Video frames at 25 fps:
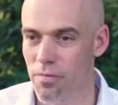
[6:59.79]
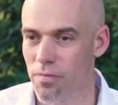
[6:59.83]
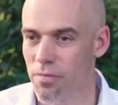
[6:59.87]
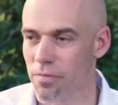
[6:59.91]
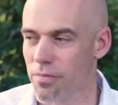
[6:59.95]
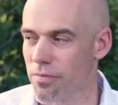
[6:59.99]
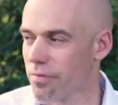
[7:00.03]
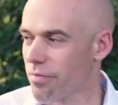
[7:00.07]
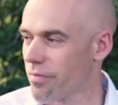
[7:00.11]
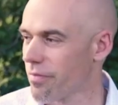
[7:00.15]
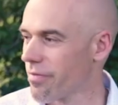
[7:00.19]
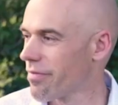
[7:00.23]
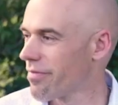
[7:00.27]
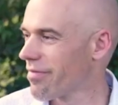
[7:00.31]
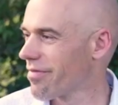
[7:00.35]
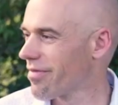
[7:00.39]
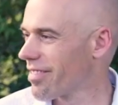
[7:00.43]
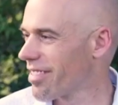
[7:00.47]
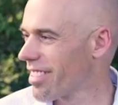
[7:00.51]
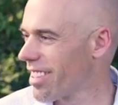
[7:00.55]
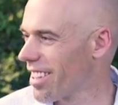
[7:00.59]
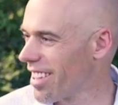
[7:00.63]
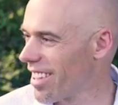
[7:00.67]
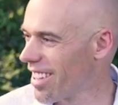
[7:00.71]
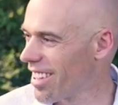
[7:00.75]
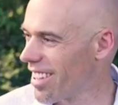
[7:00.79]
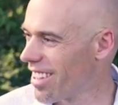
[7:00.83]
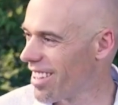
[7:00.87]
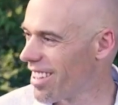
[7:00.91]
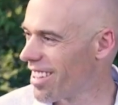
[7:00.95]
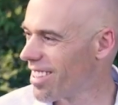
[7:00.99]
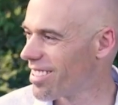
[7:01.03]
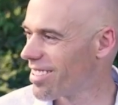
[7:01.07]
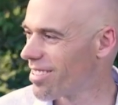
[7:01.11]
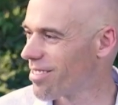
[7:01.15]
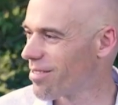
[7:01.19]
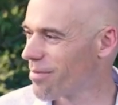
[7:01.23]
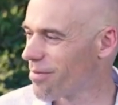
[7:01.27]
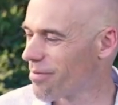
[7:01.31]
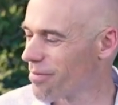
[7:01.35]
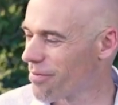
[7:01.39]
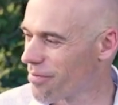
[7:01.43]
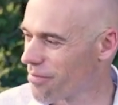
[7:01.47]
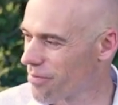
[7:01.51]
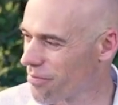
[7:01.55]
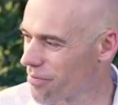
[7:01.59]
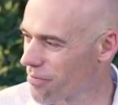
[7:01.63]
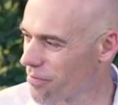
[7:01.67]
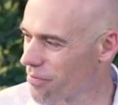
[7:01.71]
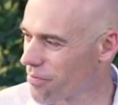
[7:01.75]

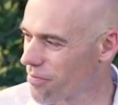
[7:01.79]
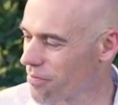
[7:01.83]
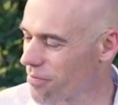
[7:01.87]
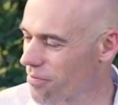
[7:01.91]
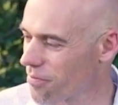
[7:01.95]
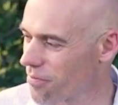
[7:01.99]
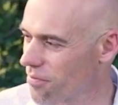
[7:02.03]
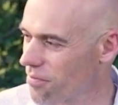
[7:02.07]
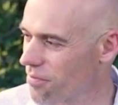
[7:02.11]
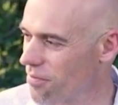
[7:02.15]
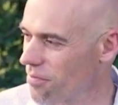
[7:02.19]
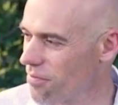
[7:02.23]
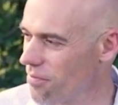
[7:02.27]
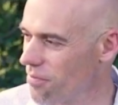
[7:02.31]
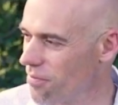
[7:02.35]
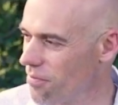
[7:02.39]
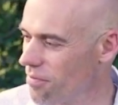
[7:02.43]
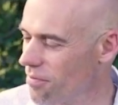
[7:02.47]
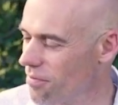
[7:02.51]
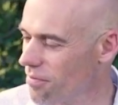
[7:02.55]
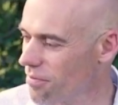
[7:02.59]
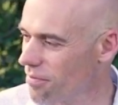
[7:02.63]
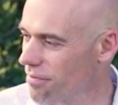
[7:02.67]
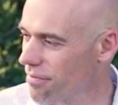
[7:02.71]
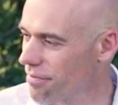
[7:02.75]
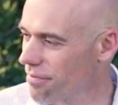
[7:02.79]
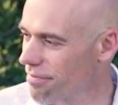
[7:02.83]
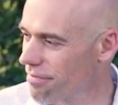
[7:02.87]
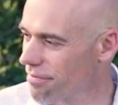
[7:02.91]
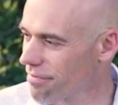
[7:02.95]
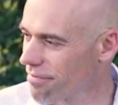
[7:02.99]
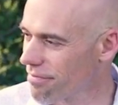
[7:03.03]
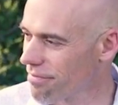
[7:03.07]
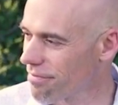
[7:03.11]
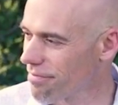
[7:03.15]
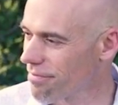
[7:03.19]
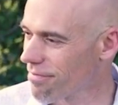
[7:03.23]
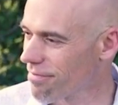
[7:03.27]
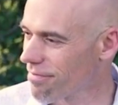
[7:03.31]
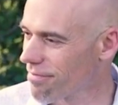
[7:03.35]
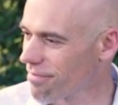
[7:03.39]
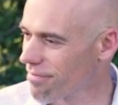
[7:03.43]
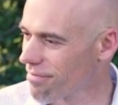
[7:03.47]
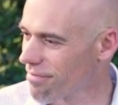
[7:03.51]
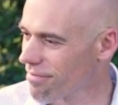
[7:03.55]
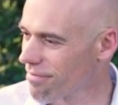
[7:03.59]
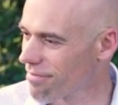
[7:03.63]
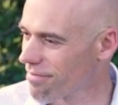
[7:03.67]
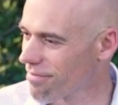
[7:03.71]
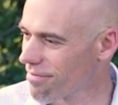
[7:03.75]

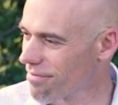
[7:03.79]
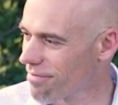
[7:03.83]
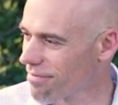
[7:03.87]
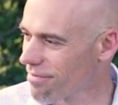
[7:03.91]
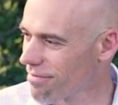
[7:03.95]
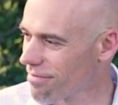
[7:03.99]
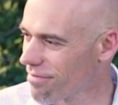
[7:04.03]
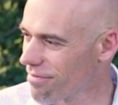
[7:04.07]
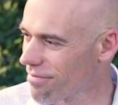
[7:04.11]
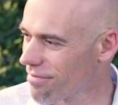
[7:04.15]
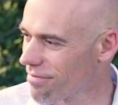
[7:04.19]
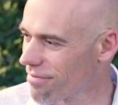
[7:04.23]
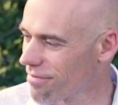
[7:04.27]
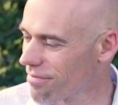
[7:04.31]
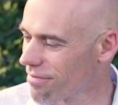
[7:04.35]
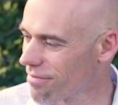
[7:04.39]
(silent)